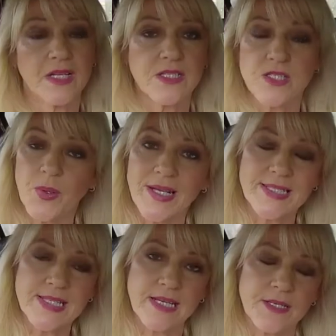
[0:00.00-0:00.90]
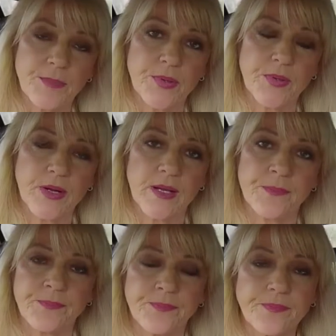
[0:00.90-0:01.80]
So I designed a
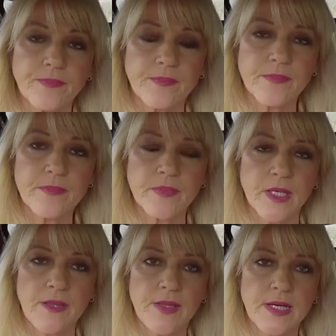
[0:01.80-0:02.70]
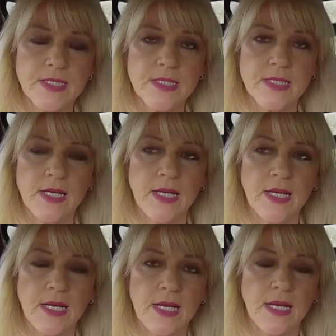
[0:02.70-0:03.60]
program that
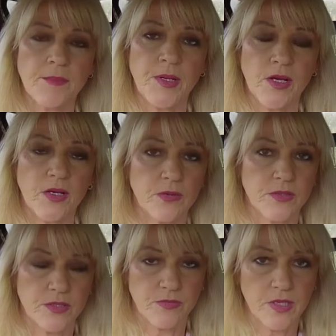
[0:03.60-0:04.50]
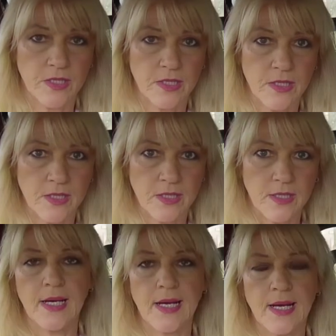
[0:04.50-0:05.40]
I am now going to run,
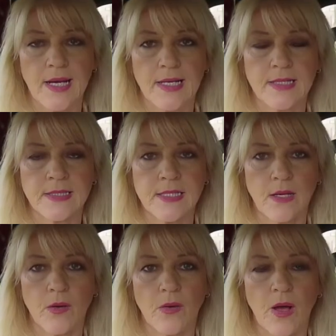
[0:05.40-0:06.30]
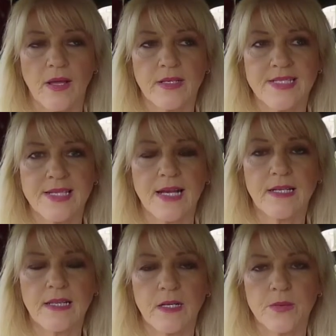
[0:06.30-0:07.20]
and I
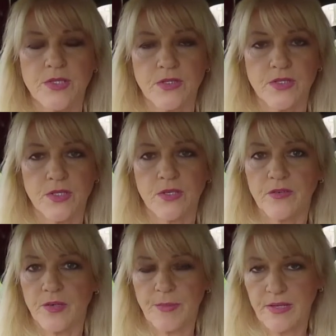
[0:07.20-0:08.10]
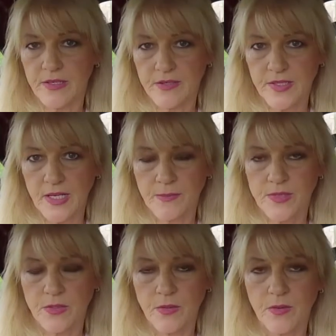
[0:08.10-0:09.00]
decided that I was going to do it over a period of time.
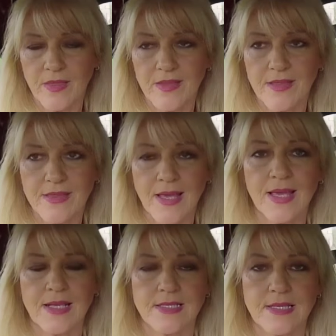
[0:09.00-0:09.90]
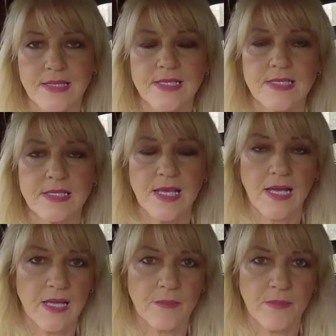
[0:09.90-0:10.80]
So the thing is, at this
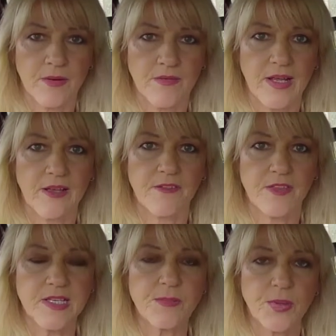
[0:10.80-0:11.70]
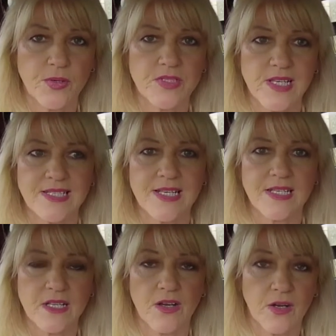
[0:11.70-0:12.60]
time of life, this process
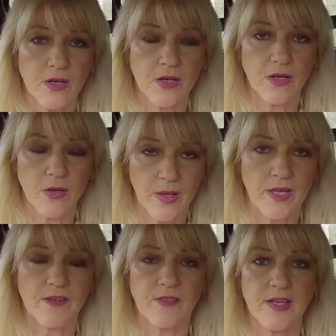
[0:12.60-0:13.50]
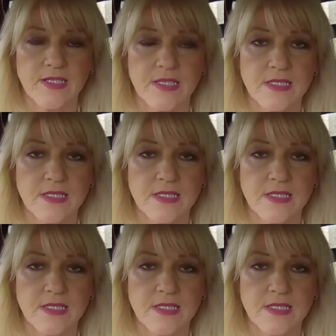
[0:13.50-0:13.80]
is not a quick fix.